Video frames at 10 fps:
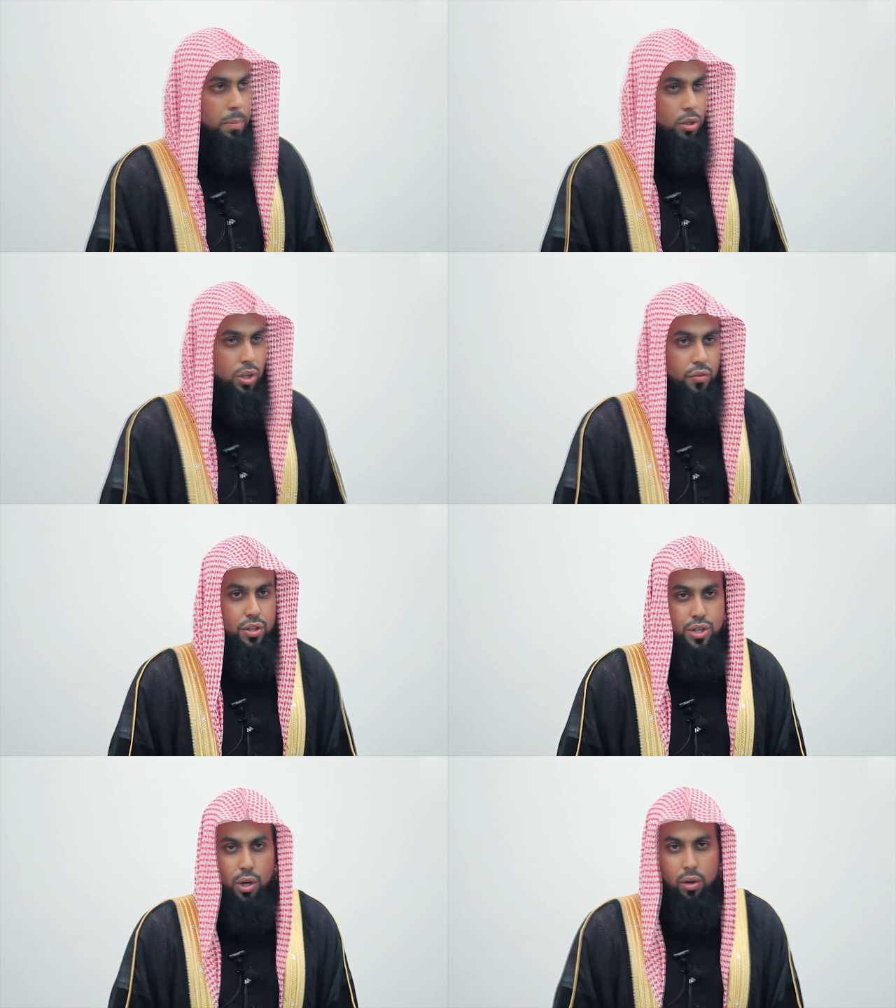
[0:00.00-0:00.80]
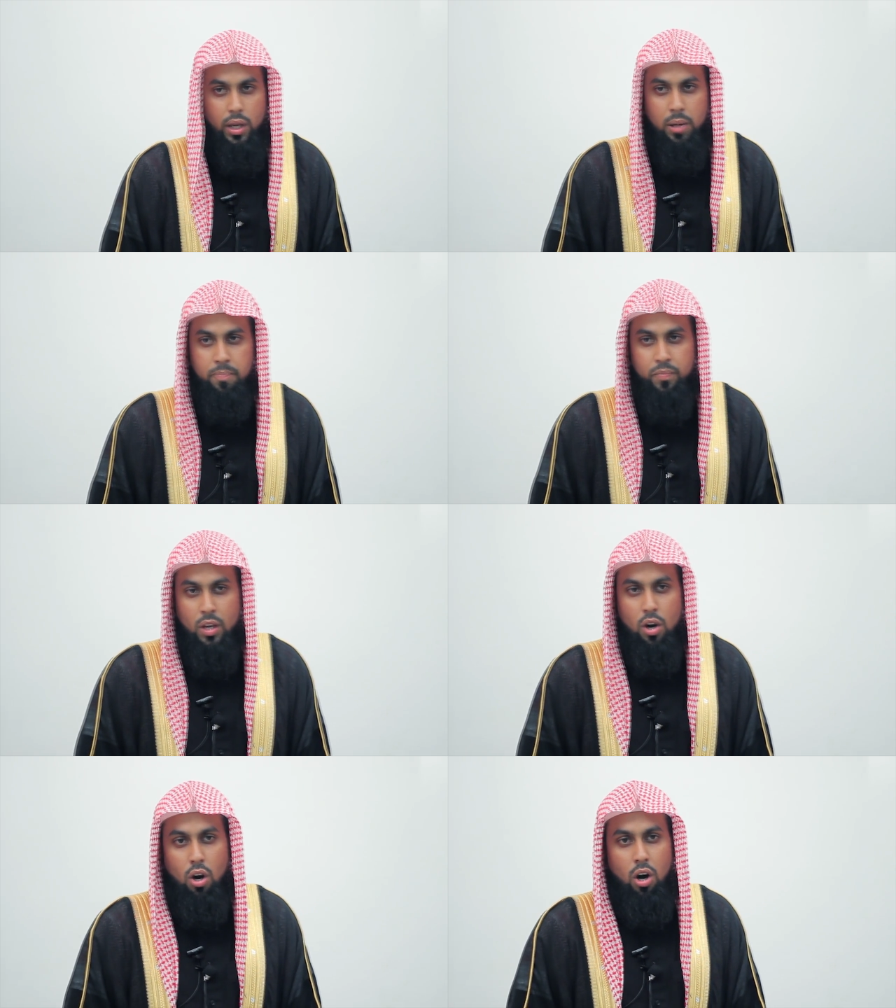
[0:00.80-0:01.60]
the beautiful story
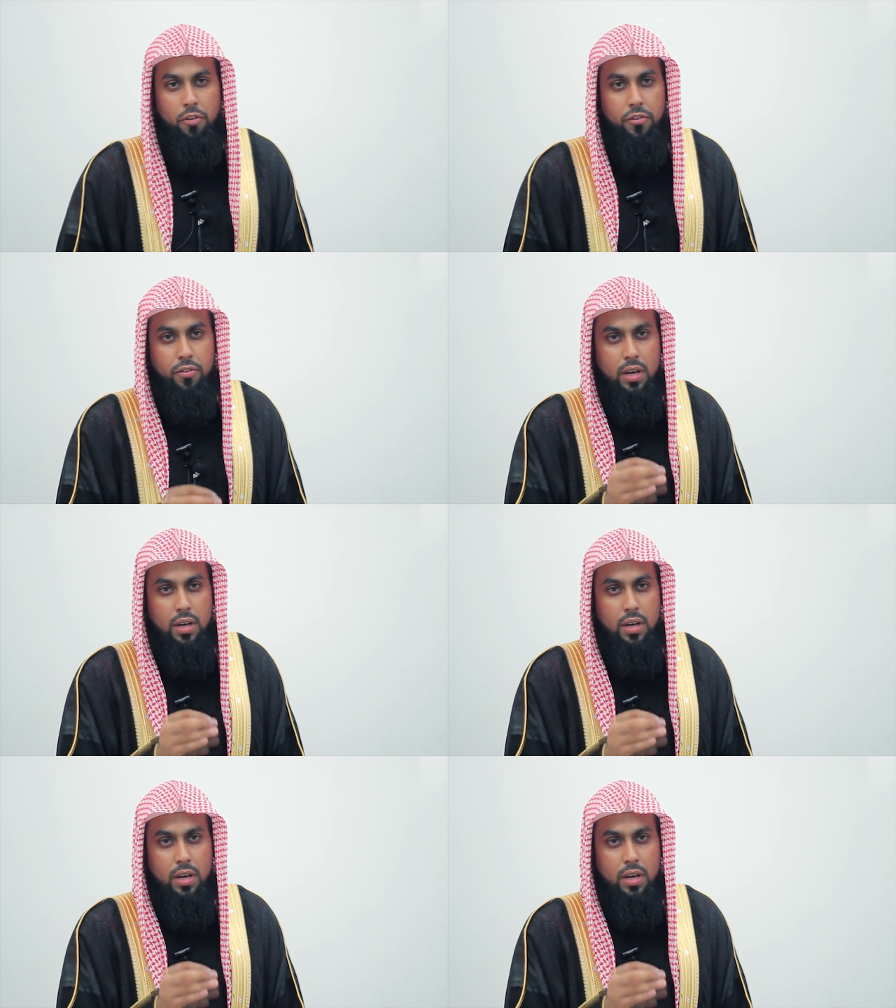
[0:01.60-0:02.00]
of